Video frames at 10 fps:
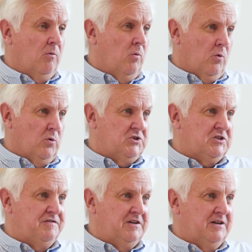
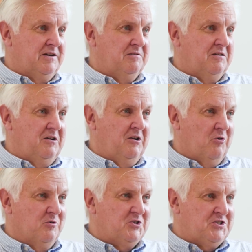awards for
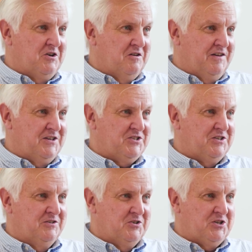long
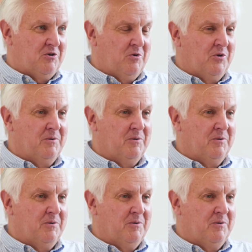service and so